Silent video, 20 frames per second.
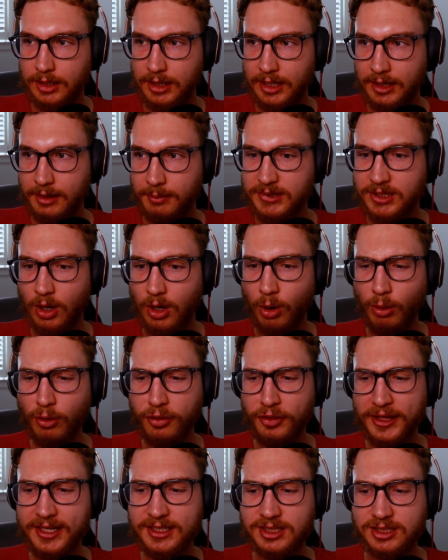But the whole
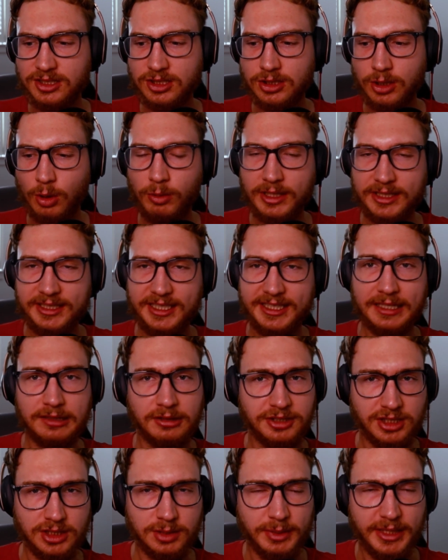thing is so
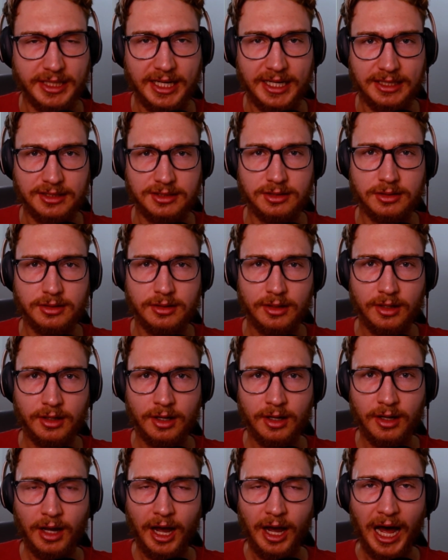ridiculous to me, guys.
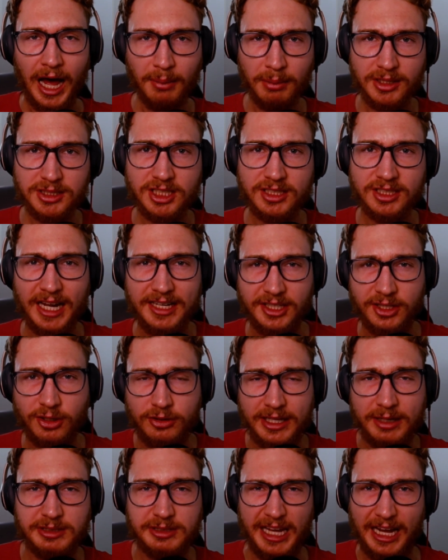How much of that do you
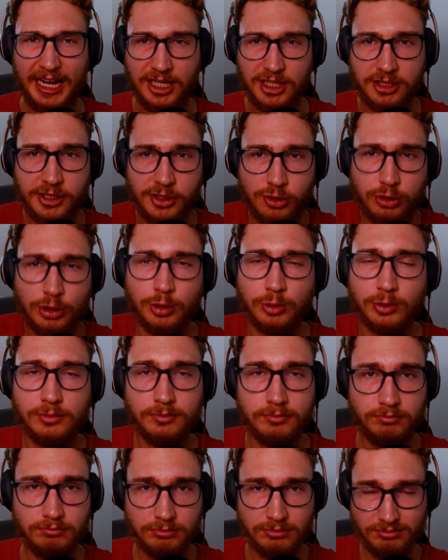think was actually true?
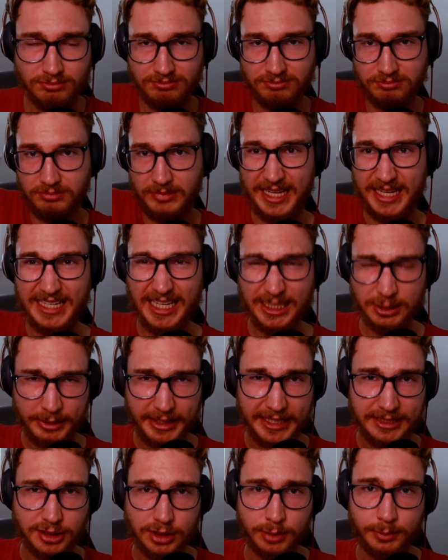And that's what
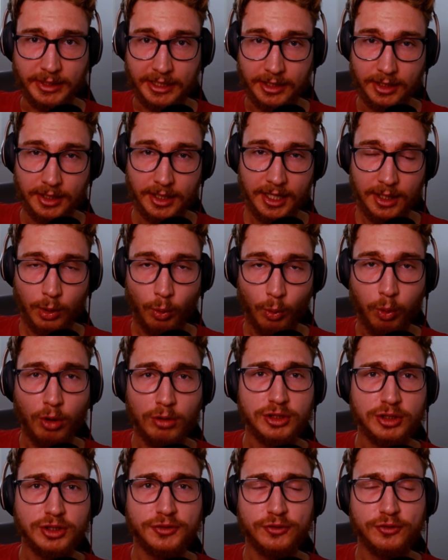gets to me. The world
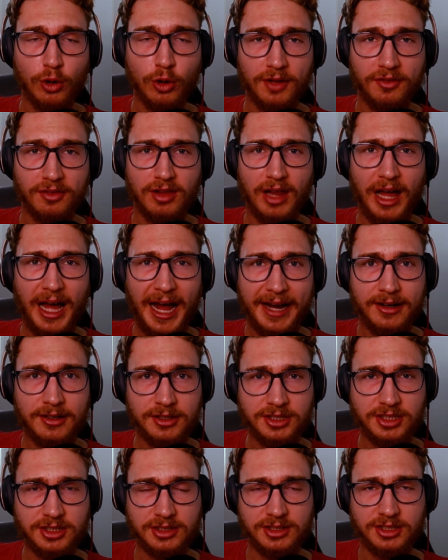is full of
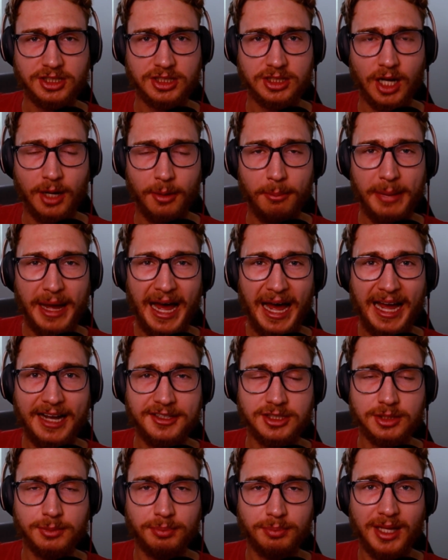liars,
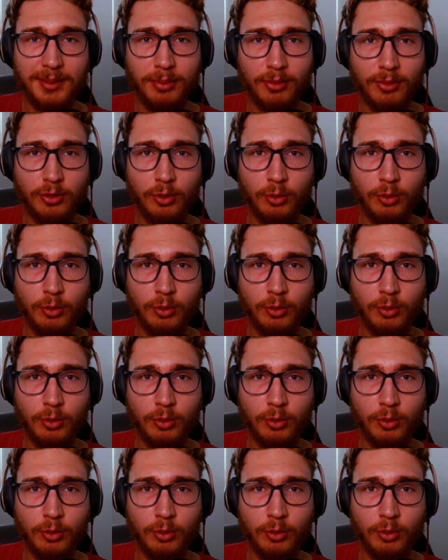scumbags, and people who